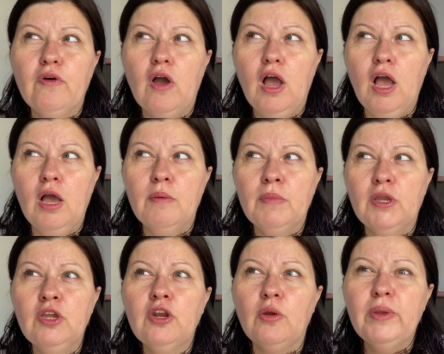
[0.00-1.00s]
Um,
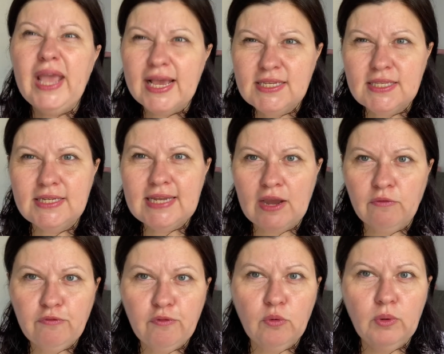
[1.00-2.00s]
you know, yes, the
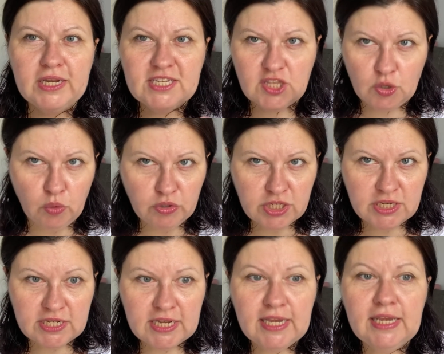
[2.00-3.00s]
downfall is the
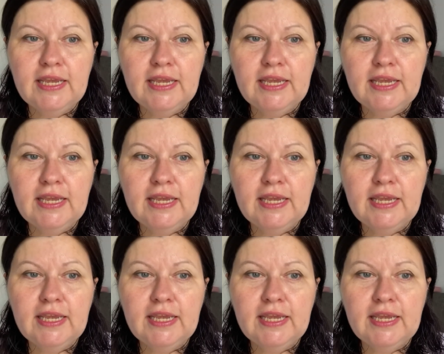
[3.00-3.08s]
quantity.